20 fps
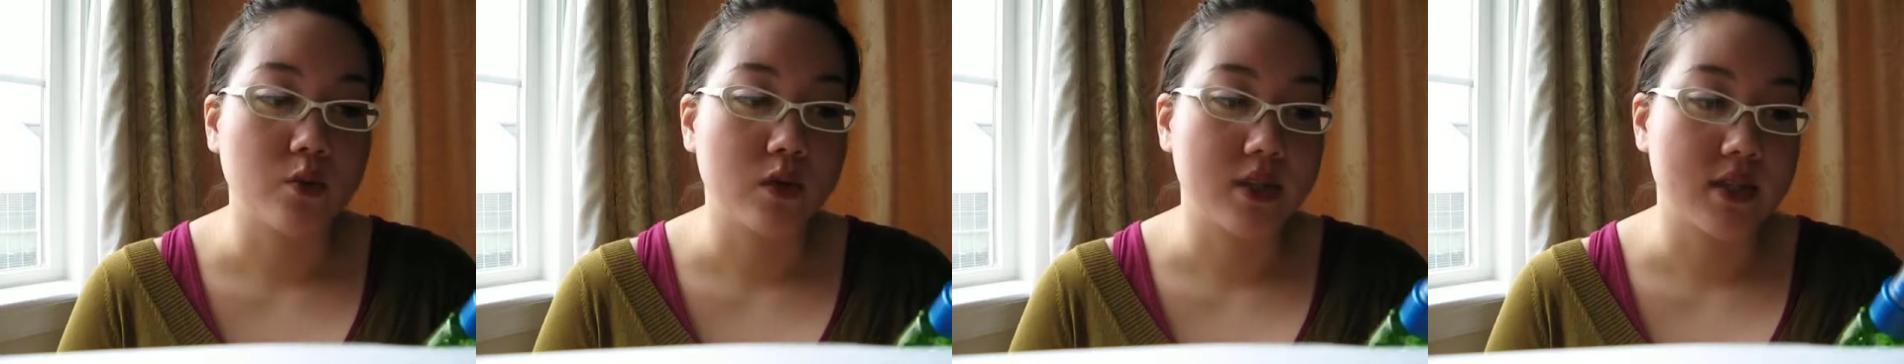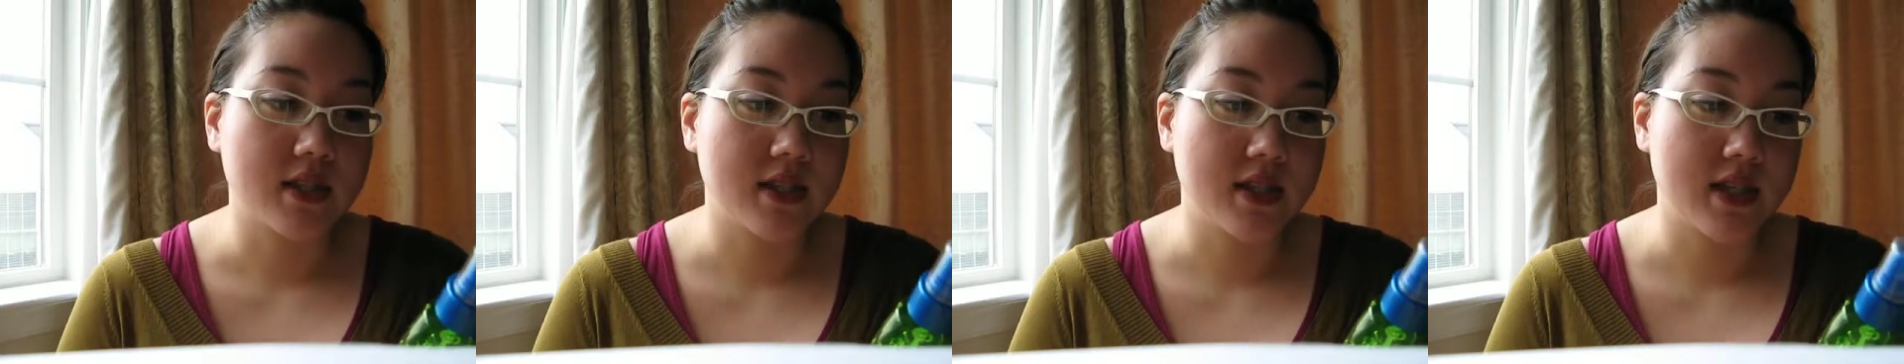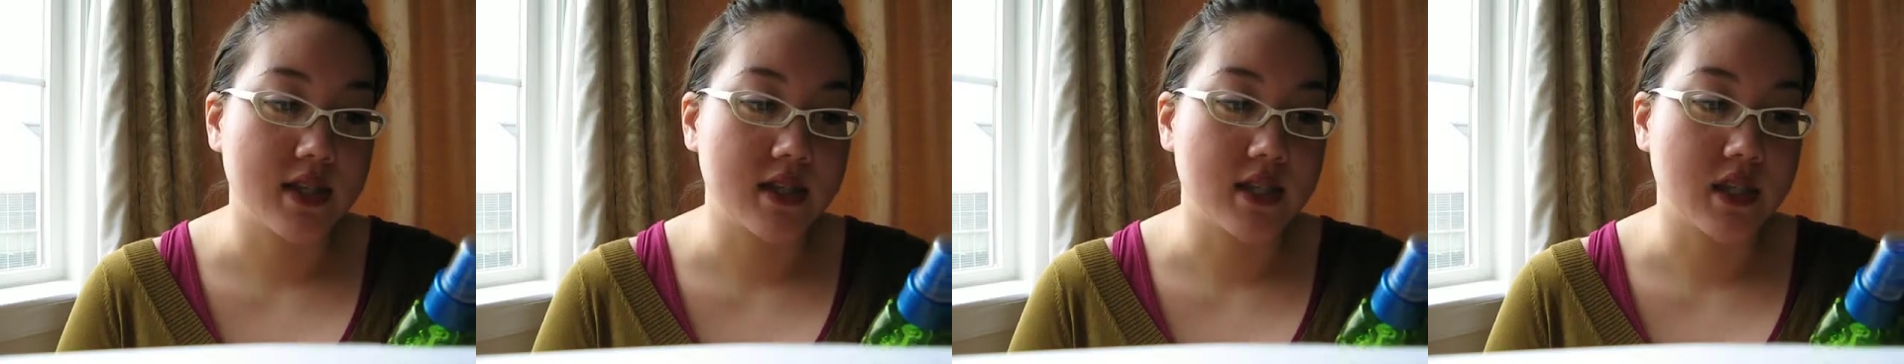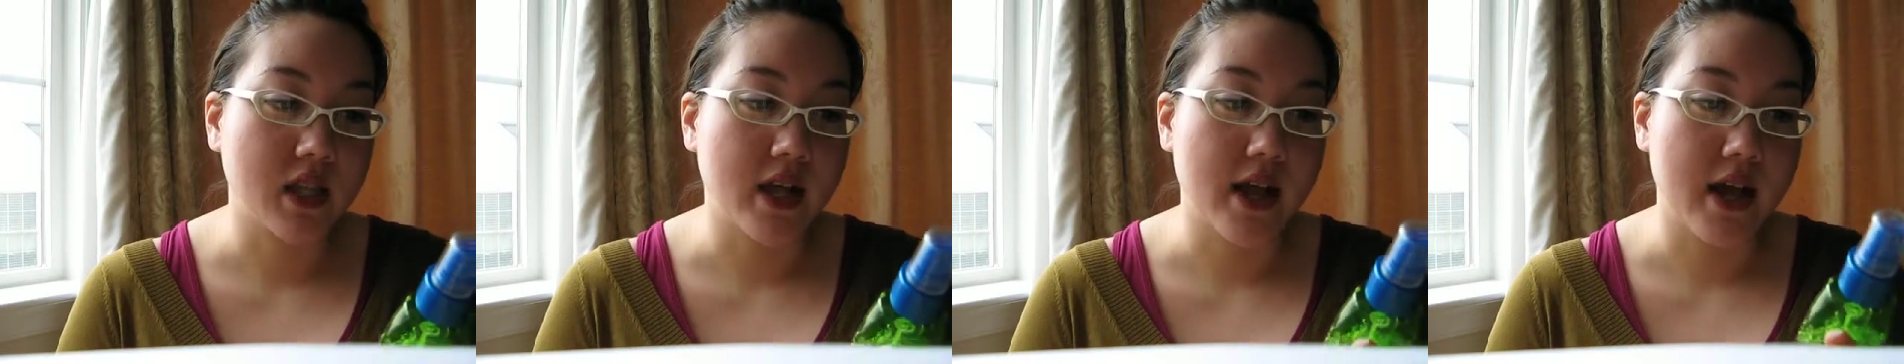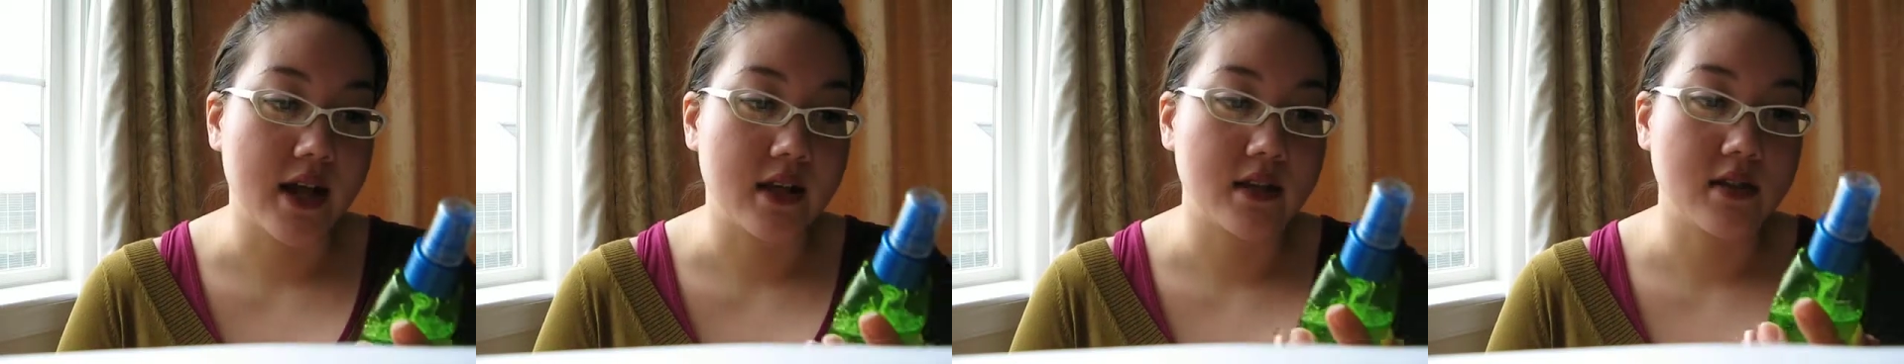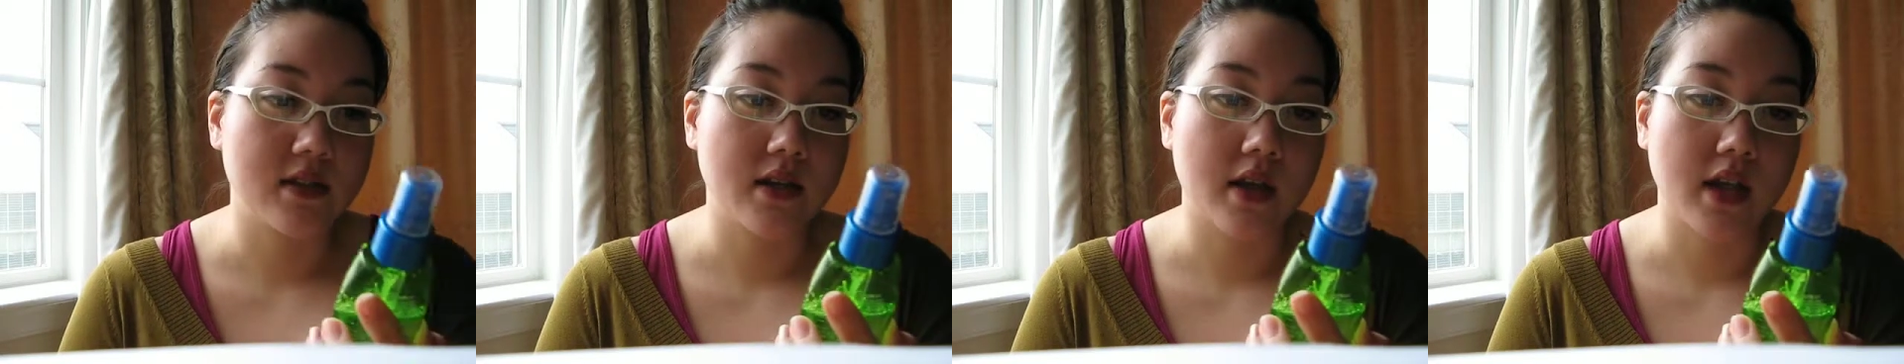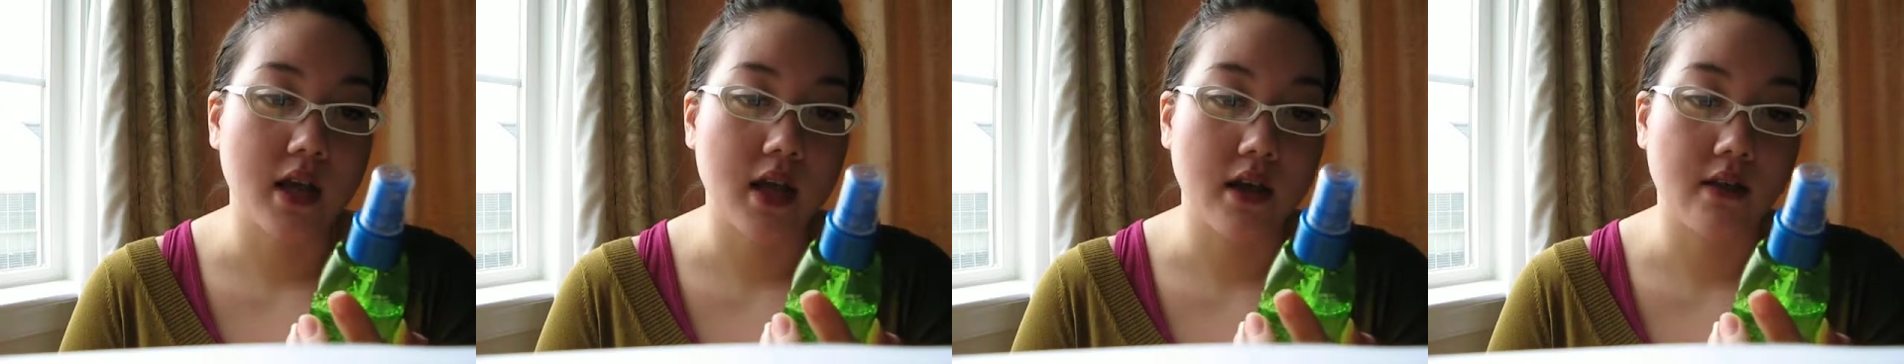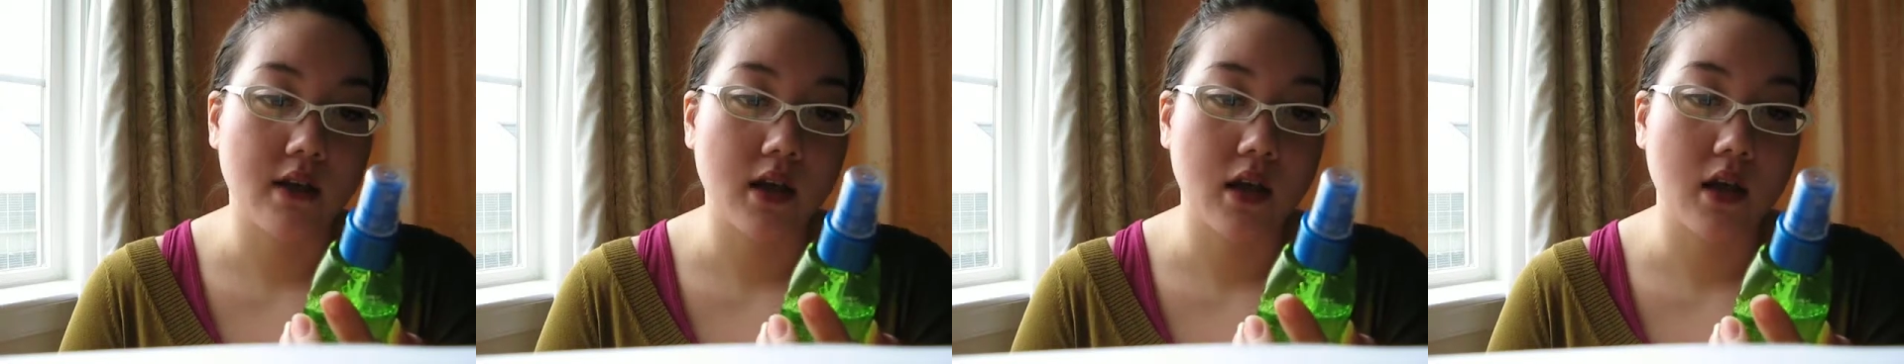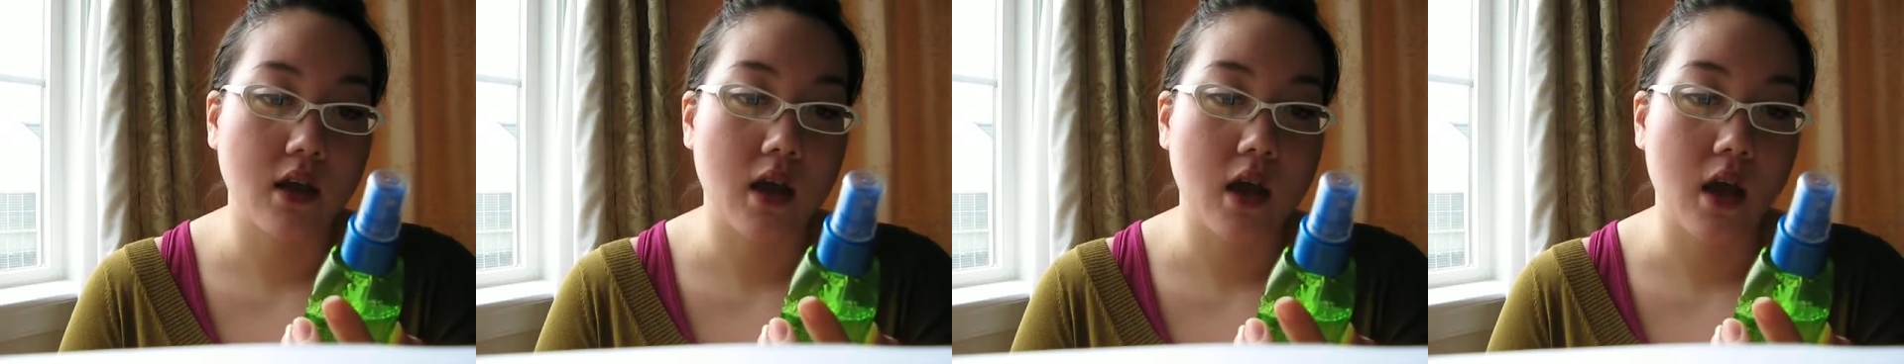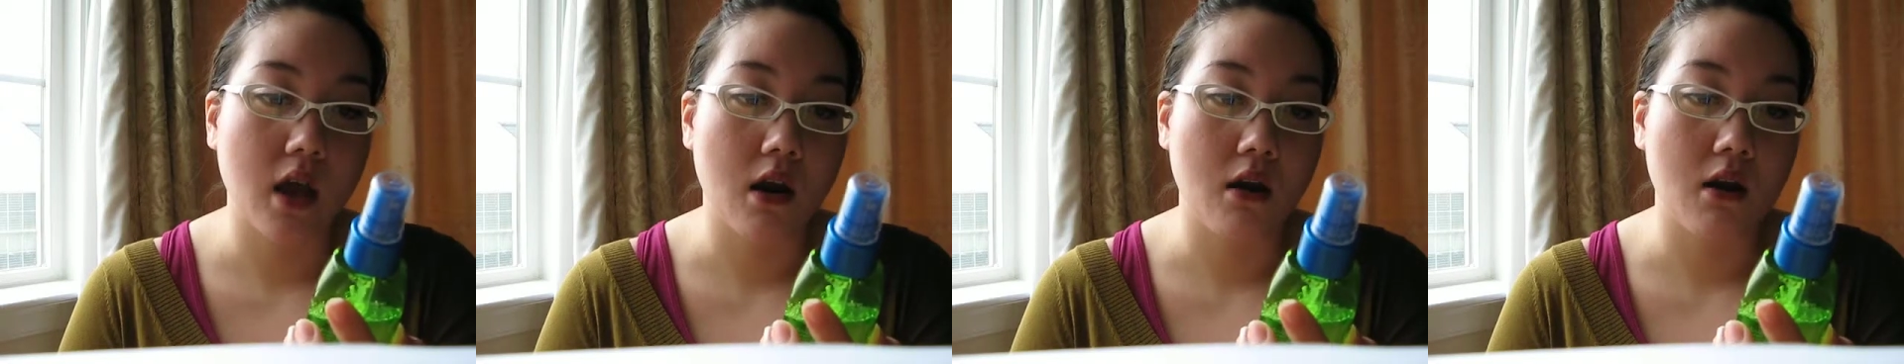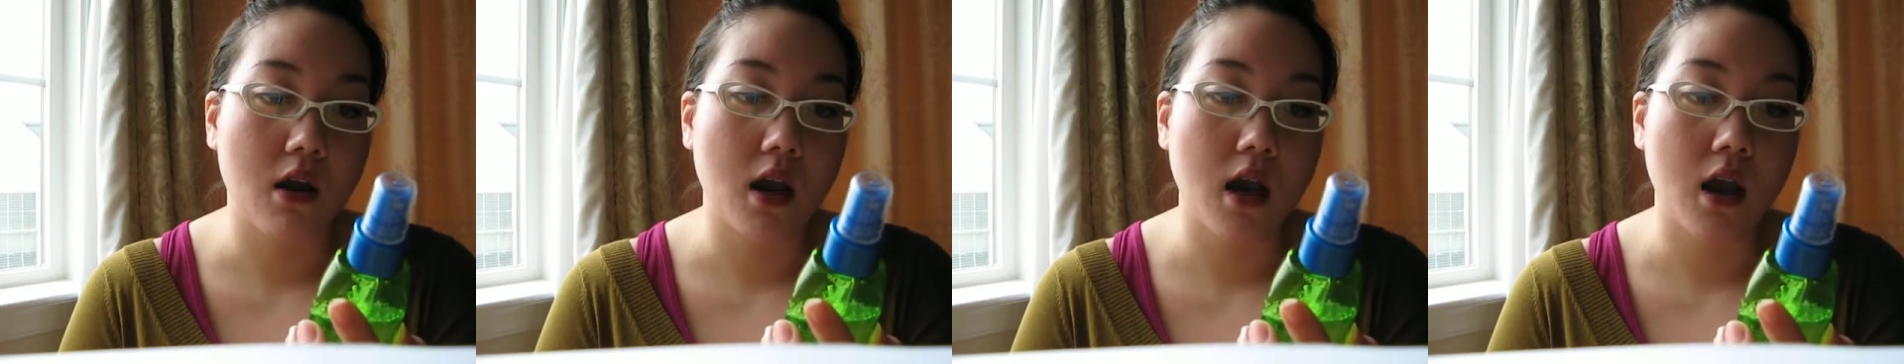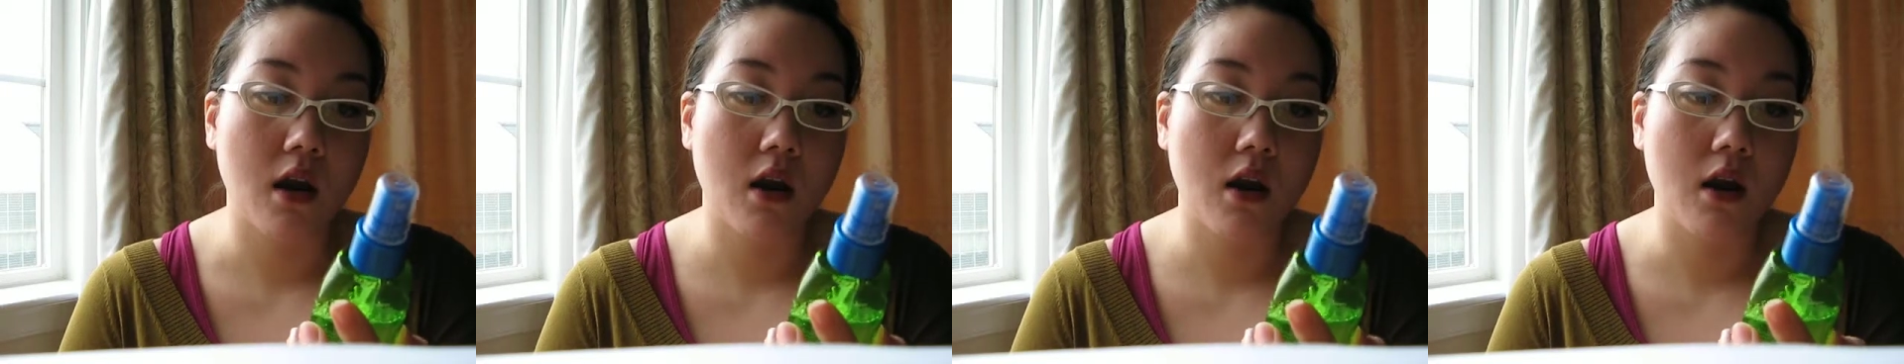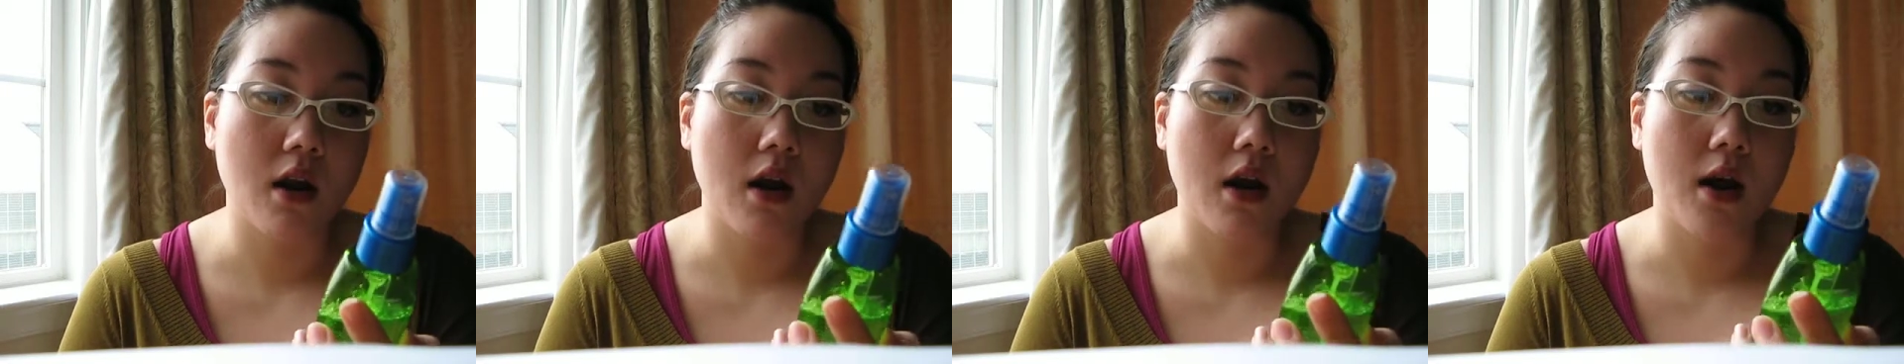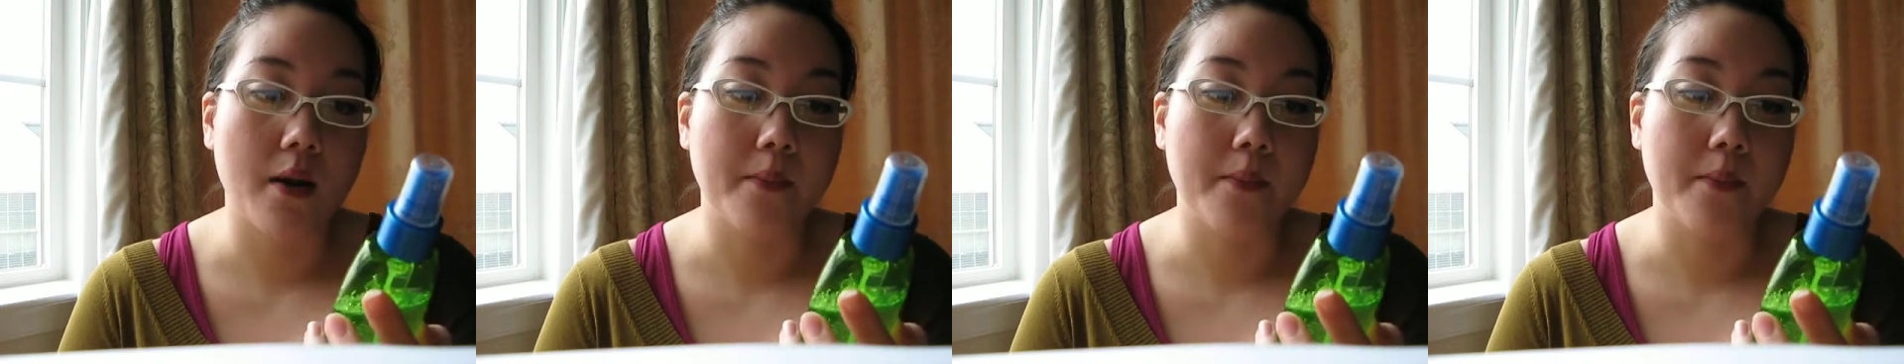was this Lenza Healing Hair Care.